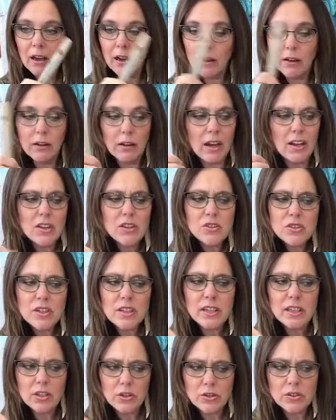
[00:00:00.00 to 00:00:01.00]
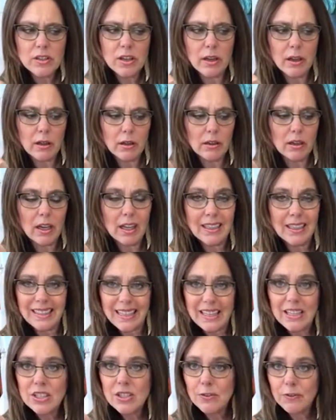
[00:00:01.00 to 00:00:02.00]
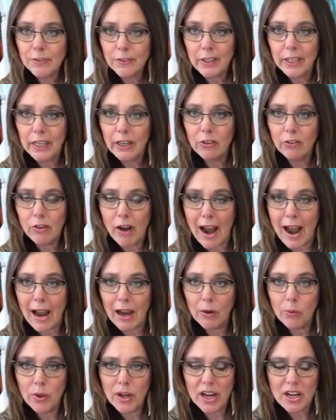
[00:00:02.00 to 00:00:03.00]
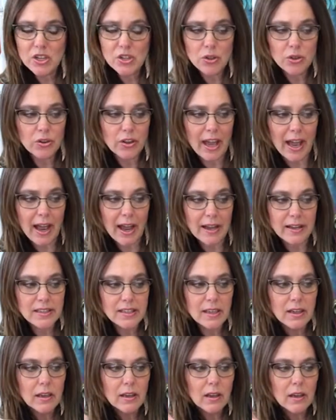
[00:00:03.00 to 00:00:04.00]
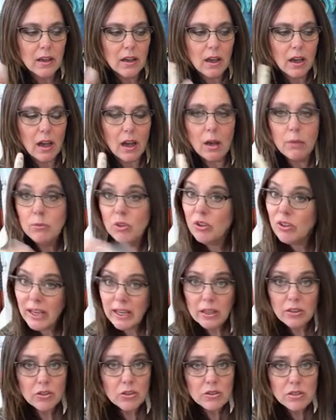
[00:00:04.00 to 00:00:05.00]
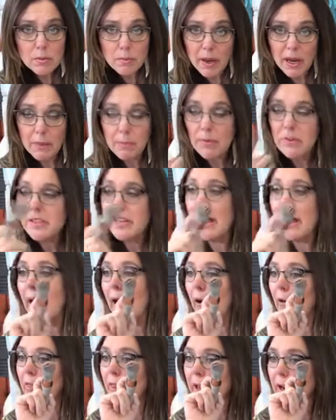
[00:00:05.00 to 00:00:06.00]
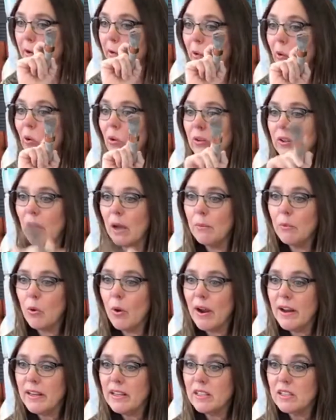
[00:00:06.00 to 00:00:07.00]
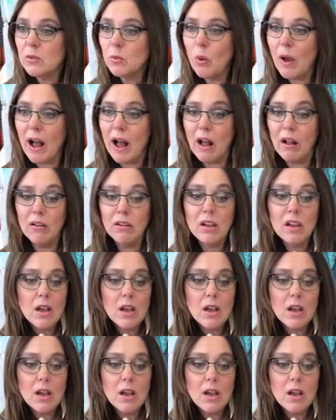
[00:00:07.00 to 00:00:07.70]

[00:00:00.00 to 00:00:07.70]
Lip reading: I usually use a lint-free rag when I do that. You can use a paper towel. They don't hold up quite as well.